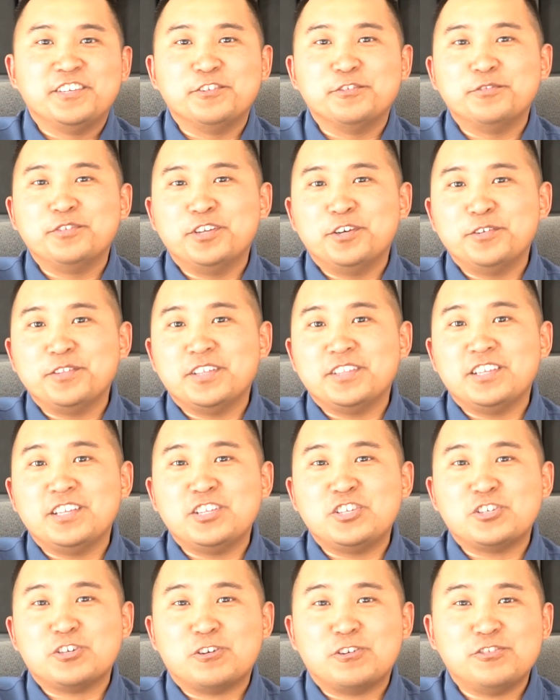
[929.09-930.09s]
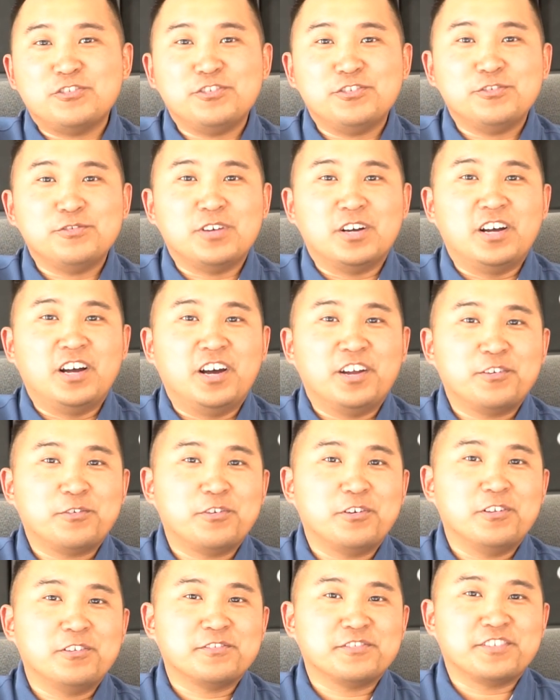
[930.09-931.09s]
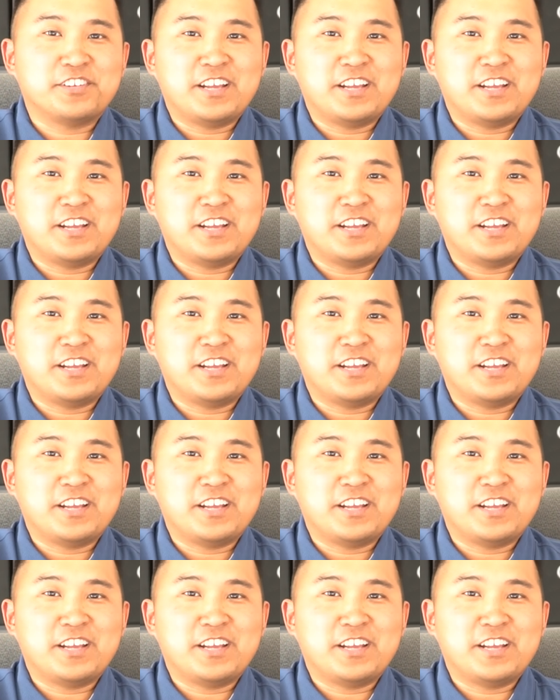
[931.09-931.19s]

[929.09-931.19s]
you'll know that they charge you $100